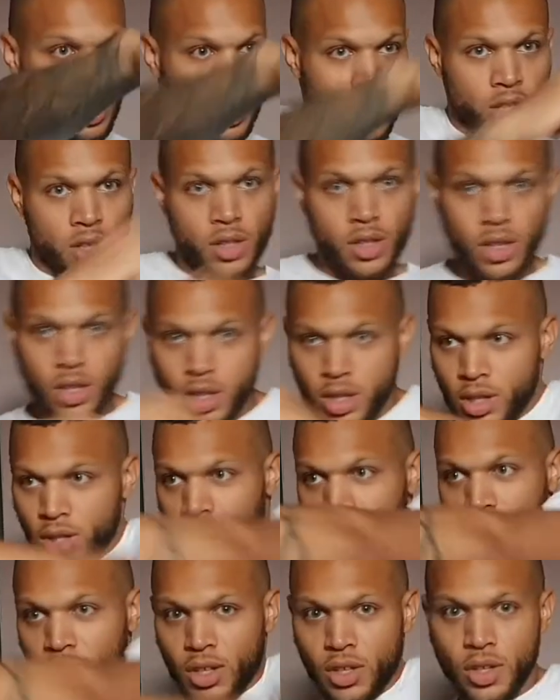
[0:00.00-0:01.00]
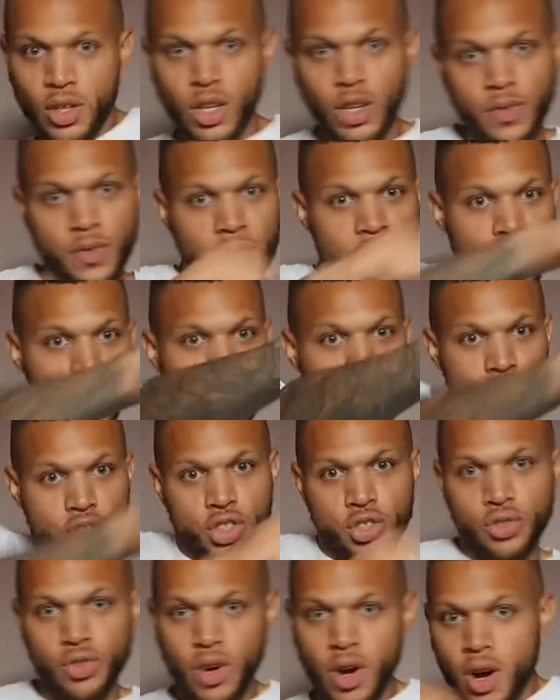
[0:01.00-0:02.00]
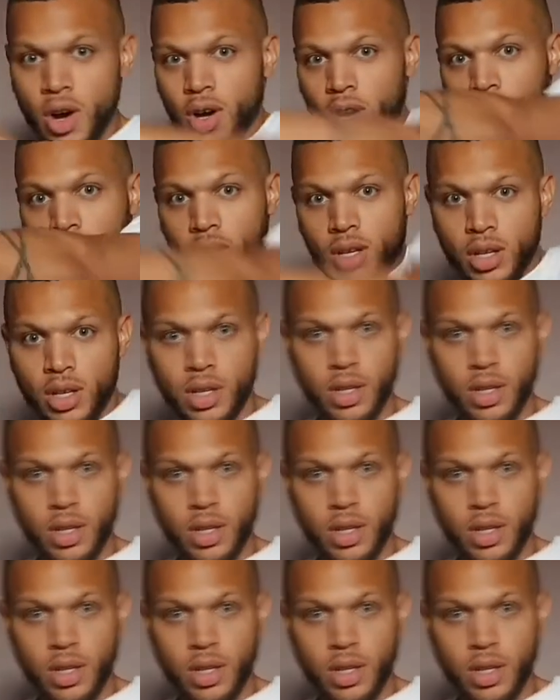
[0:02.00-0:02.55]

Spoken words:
Looking good, finishing strong.